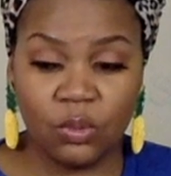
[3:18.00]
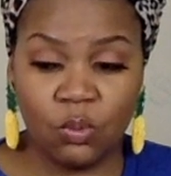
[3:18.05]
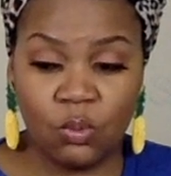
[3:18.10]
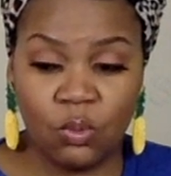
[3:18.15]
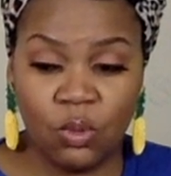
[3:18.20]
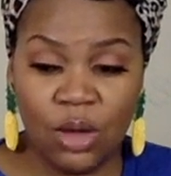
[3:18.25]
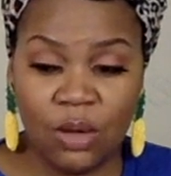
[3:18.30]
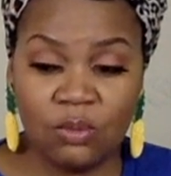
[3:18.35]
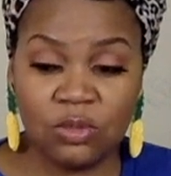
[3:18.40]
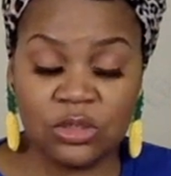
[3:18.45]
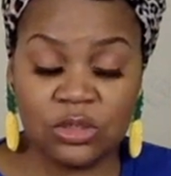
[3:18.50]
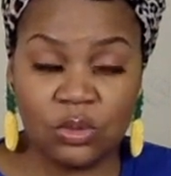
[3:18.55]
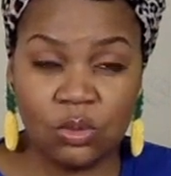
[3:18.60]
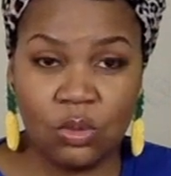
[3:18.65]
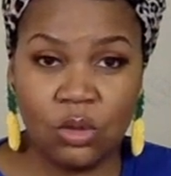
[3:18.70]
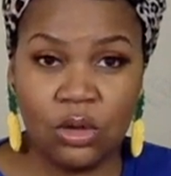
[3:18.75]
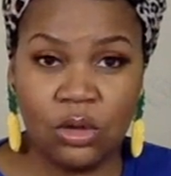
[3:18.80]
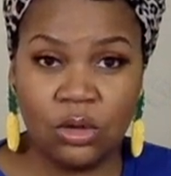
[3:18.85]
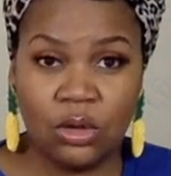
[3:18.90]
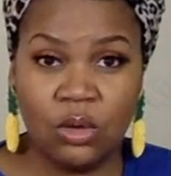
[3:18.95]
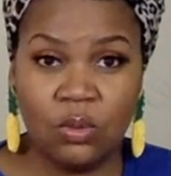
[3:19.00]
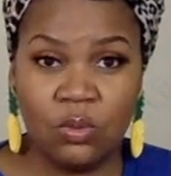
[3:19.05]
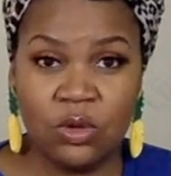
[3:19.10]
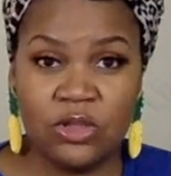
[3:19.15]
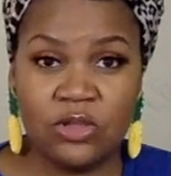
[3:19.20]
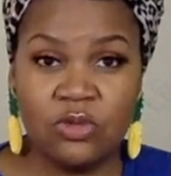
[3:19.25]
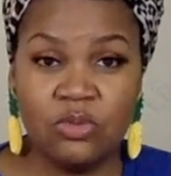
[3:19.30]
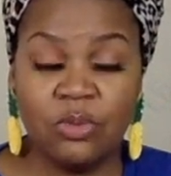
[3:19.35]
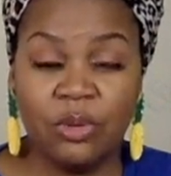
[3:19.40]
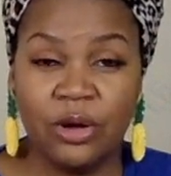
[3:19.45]
what was going on
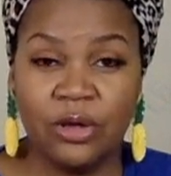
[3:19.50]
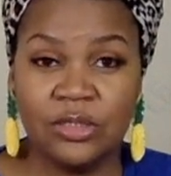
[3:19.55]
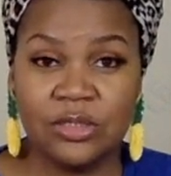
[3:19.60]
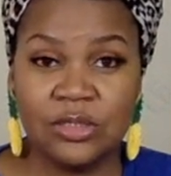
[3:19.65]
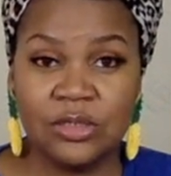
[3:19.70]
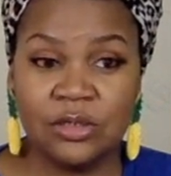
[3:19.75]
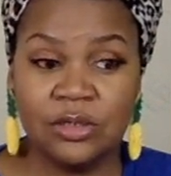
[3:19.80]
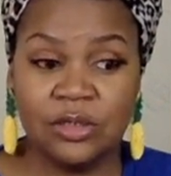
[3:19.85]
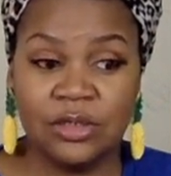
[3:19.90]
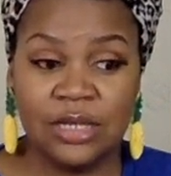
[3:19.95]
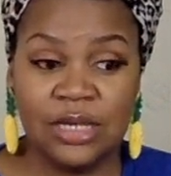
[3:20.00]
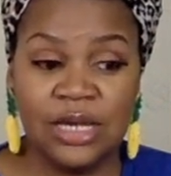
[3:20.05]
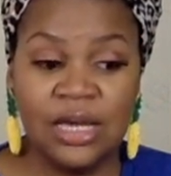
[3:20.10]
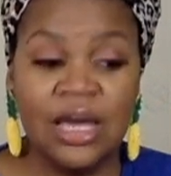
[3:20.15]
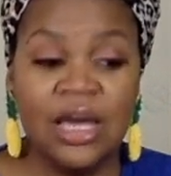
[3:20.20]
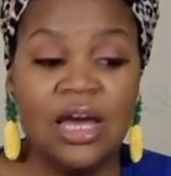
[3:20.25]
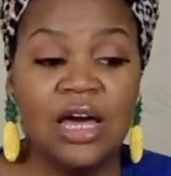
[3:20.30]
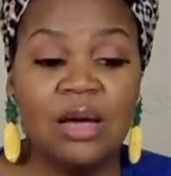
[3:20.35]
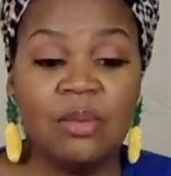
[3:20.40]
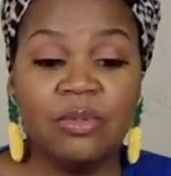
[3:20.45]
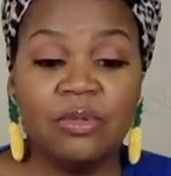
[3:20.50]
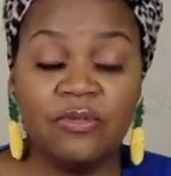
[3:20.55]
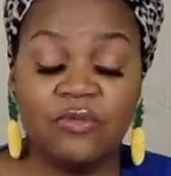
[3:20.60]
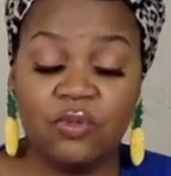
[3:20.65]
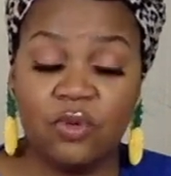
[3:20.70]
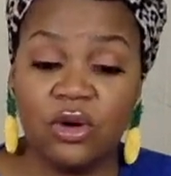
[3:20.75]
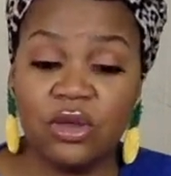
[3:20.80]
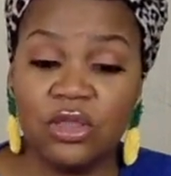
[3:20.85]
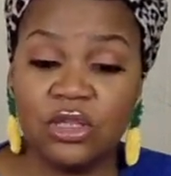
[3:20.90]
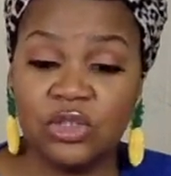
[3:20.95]
with you personally
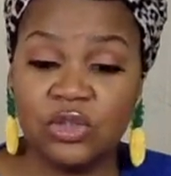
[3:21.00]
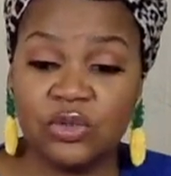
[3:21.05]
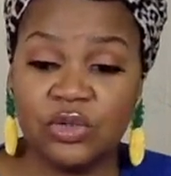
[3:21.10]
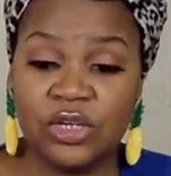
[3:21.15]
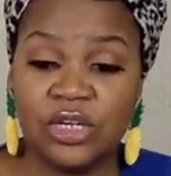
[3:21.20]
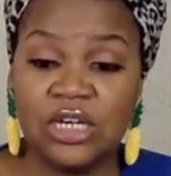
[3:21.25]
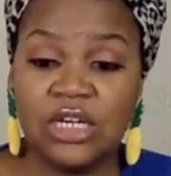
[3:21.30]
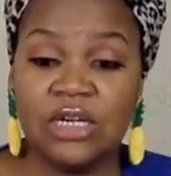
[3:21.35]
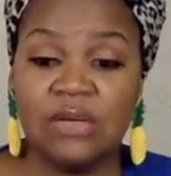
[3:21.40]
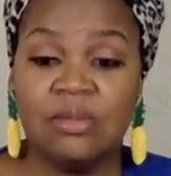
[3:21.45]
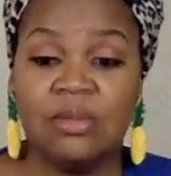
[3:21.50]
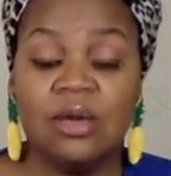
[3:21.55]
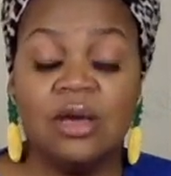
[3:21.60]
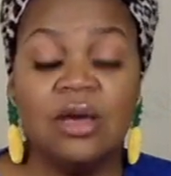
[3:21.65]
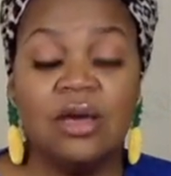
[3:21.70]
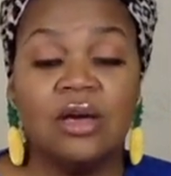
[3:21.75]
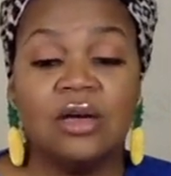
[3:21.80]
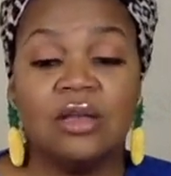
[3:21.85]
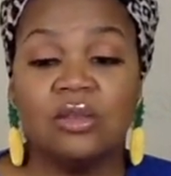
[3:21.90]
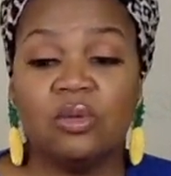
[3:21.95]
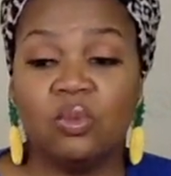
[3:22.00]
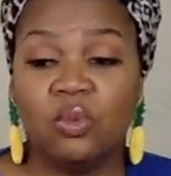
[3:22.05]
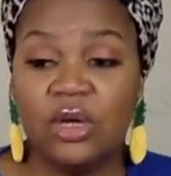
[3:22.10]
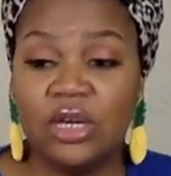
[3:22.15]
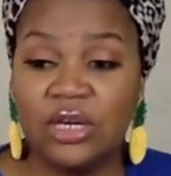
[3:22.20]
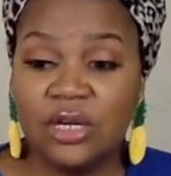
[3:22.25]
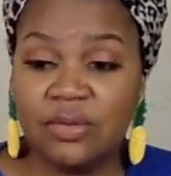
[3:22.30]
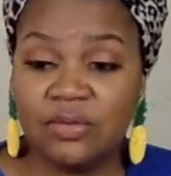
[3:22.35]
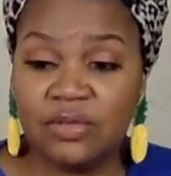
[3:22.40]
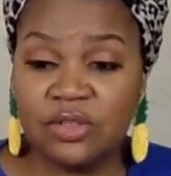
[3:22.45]
before the dream, the week
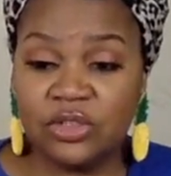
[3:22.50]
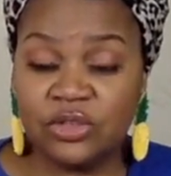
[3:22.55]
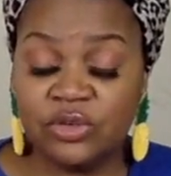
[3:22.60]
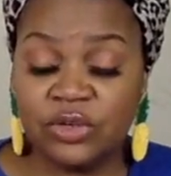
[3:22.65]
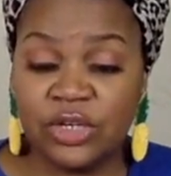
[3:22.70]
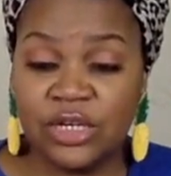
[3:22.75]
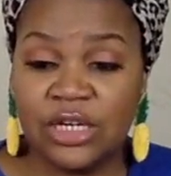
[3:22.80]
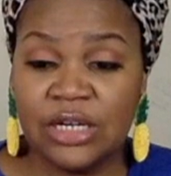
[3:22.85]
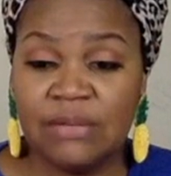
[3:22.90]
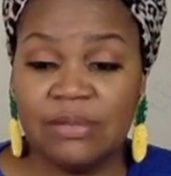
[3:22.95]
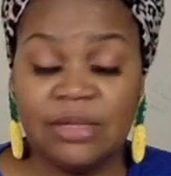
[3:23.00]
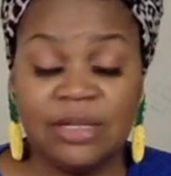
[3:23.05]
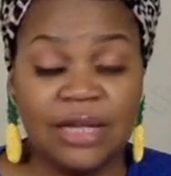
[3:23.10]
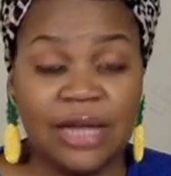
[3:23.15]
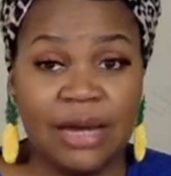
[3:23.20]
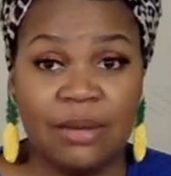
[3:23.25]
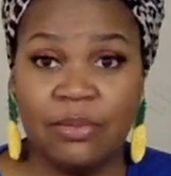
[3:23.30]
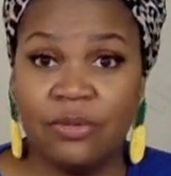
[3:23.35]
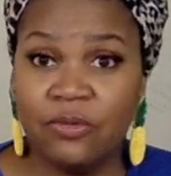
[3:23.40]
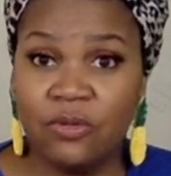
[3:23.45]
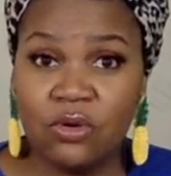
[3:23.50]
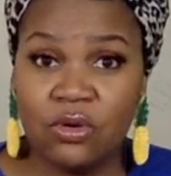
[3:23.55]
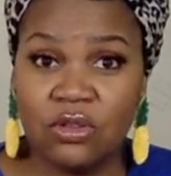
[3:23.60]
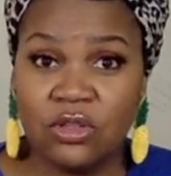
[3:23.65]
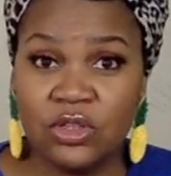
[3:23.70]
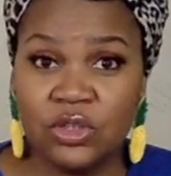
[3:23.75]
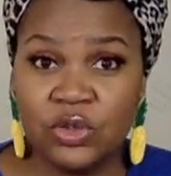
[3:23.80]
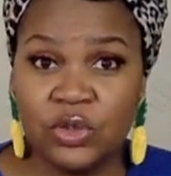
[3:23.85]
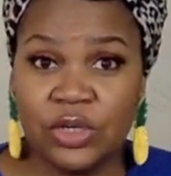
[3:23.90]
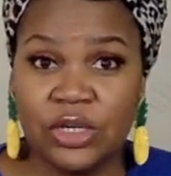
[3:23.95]
of the dream, the night before
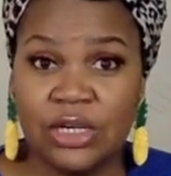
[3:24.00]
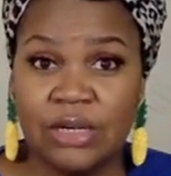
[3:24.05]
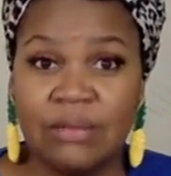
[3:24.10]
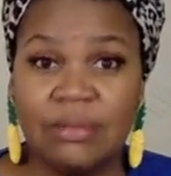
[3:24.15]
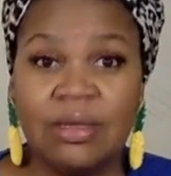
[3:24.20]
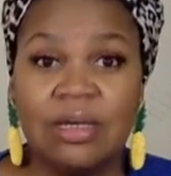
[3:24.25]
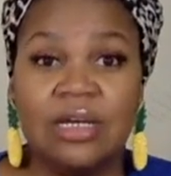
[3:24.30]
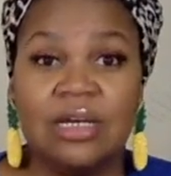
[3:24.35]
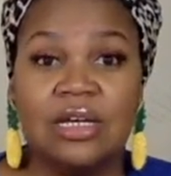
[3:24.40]
the dream.